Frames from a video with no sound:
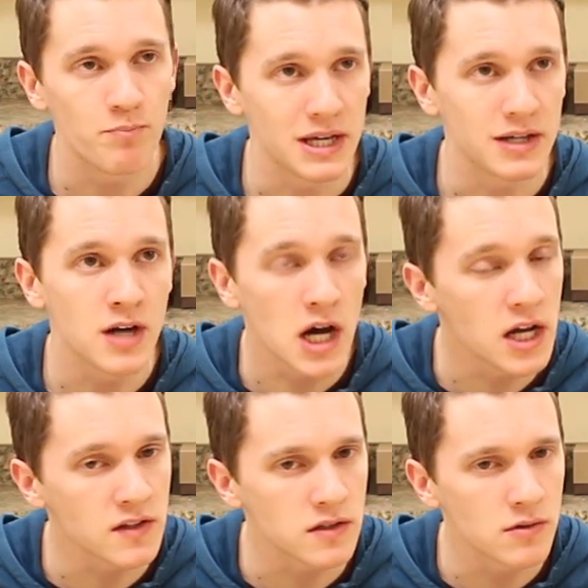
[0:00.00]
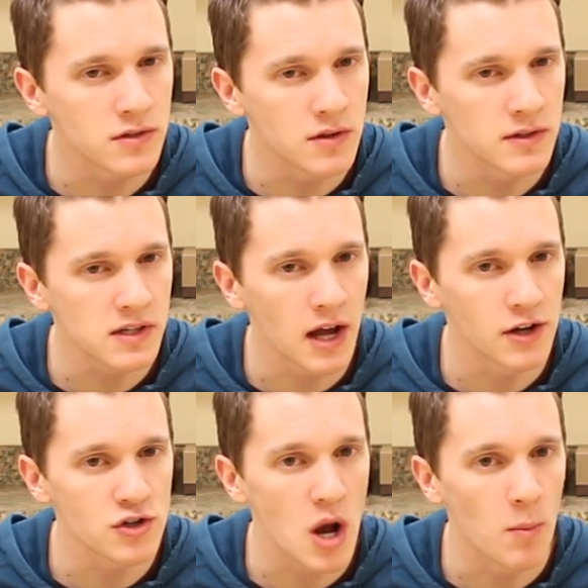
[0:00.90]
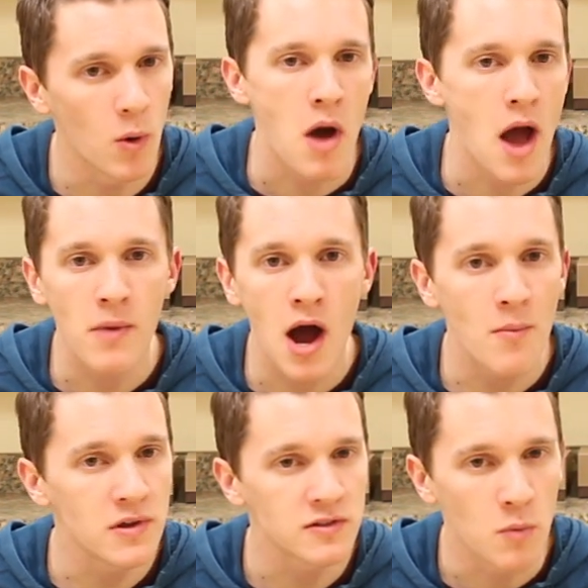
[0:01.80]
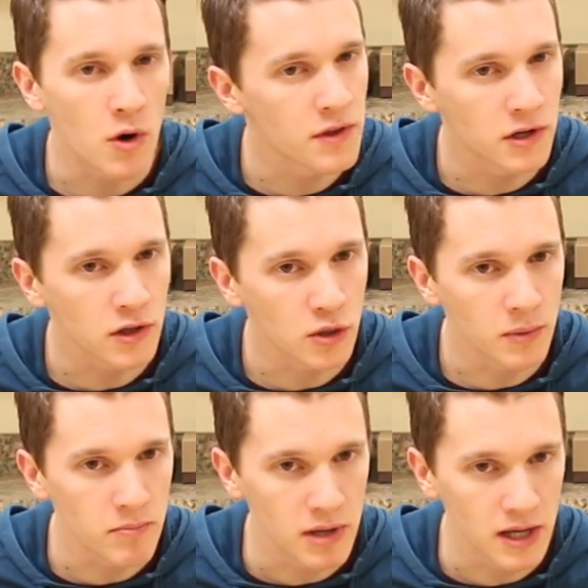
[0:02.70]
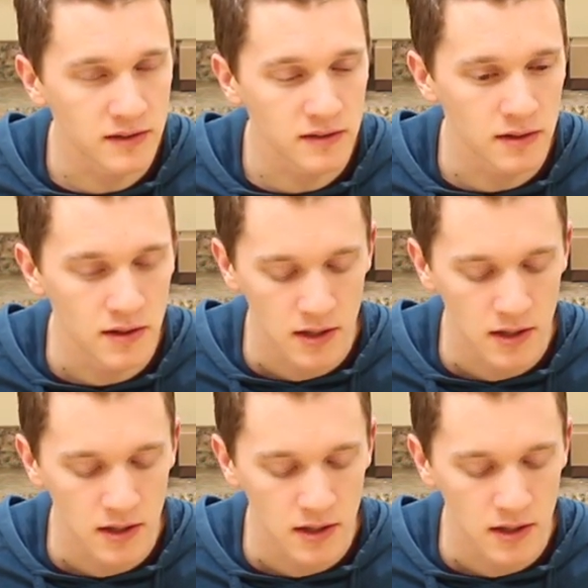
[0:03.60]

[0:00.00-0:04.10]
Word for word: Because no students got in trouble, my mom was more than a little bit pissed